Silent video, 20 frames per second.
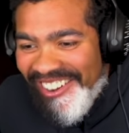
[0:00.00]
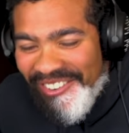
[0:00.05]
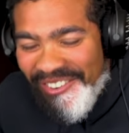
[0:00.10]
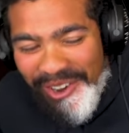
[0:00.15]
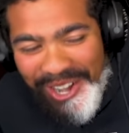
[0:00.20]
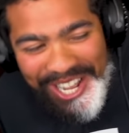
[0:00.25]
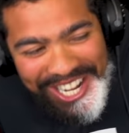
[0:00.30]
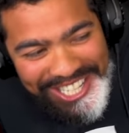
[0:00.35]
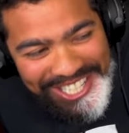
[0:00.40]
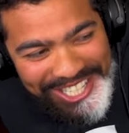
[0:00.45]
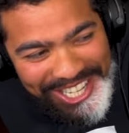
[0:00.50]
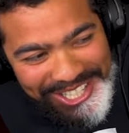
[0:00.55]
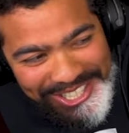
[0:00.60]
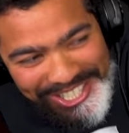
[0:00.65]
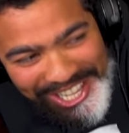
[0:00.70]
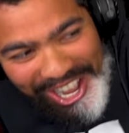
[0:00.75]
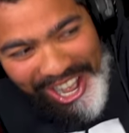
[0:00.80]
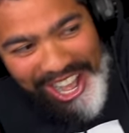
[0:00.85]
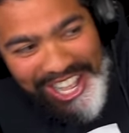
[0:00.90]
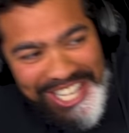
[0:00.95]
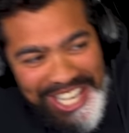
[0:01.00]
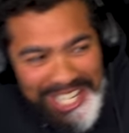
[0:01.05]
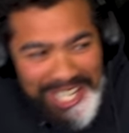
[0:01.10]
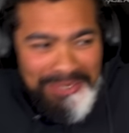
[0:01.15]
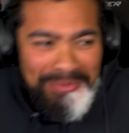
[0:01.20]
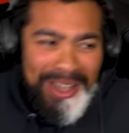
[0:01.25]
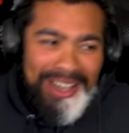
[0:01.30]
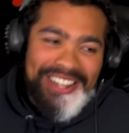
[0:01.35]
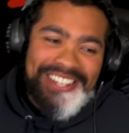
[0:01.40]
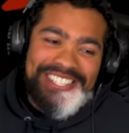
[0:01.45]
What is he talking
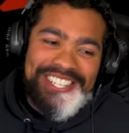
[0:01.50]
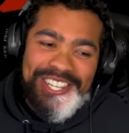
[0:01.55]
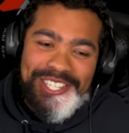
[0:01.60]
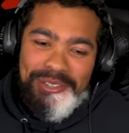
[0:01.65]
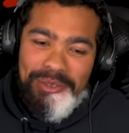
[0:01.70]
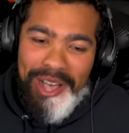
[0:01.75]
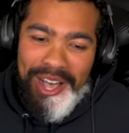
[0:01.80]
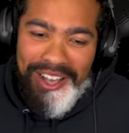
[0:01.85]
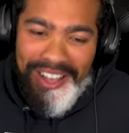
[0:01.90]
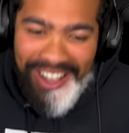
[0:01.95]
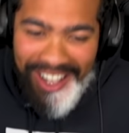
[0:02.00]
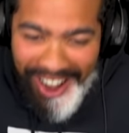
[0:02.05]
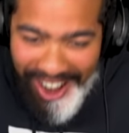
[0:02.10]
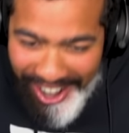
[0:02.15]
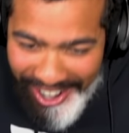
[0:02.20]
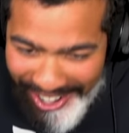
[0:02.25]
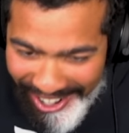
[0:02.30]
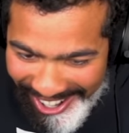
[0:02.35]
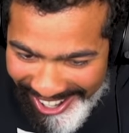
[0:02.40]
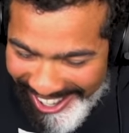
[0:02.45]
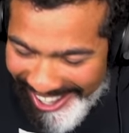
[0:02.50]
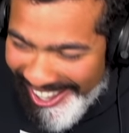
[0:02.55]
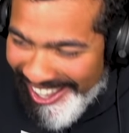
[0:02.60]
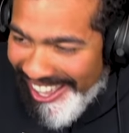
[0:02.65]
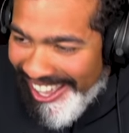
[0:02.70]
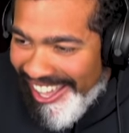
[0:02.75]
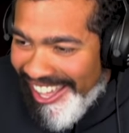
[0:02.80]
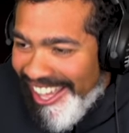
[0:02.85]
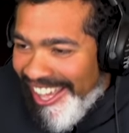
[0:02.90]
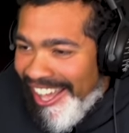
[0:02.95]
about? No, is he talking it, about? it was
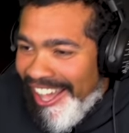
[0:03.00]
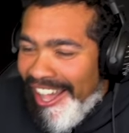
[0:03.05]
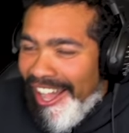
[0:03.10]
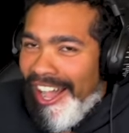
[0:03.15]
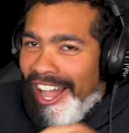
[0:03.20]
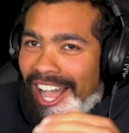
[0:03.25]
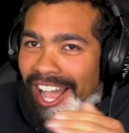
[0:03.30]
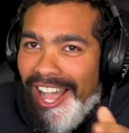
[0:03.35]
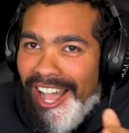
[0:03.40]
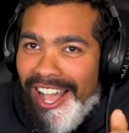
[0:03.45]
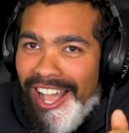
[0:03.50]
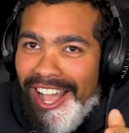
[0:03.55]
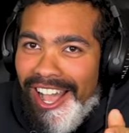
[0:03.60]
because listen,